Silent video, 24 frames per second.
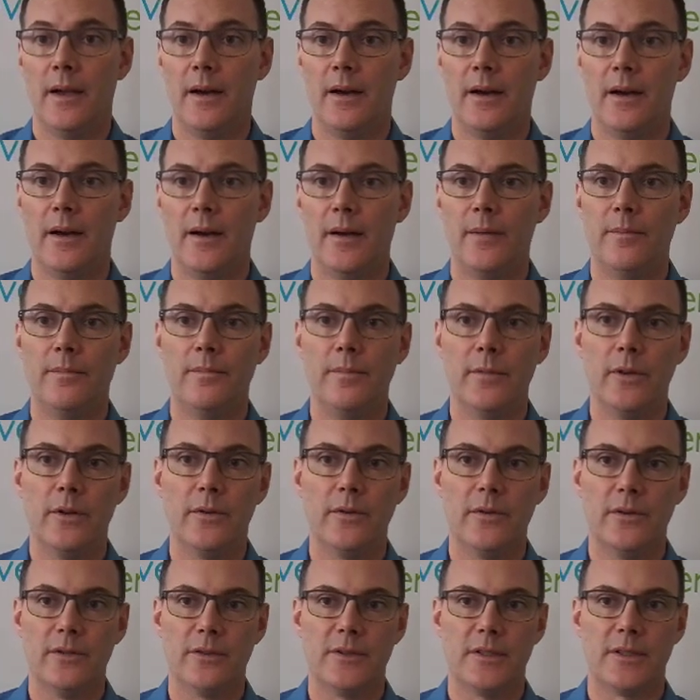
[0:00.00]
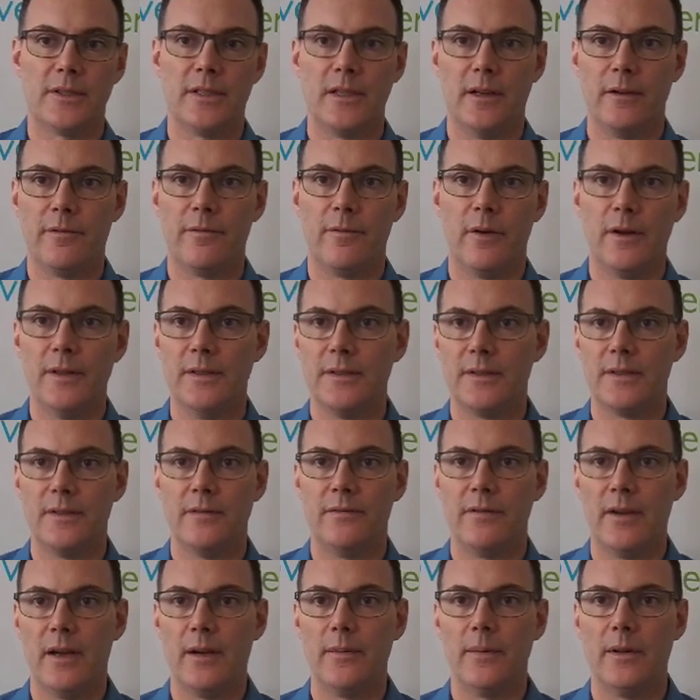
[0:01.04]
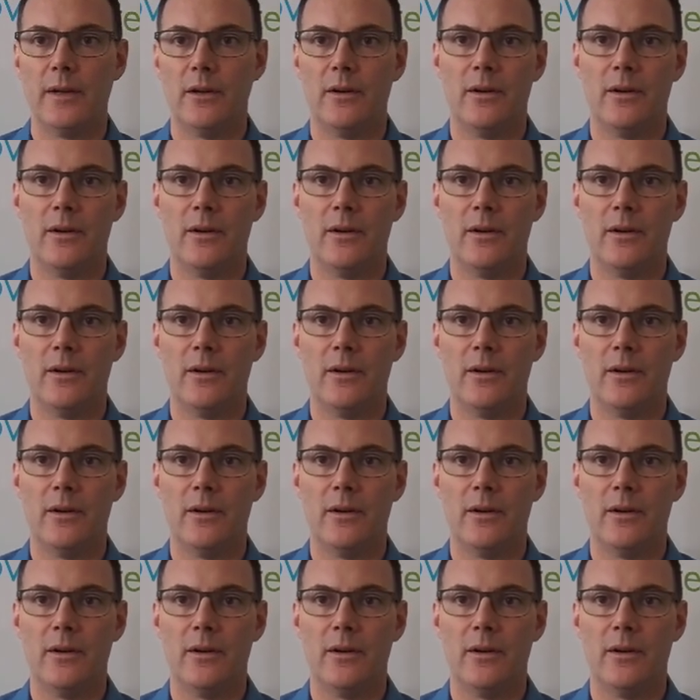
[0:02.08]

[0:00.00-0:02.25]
they'll just tell friends and family,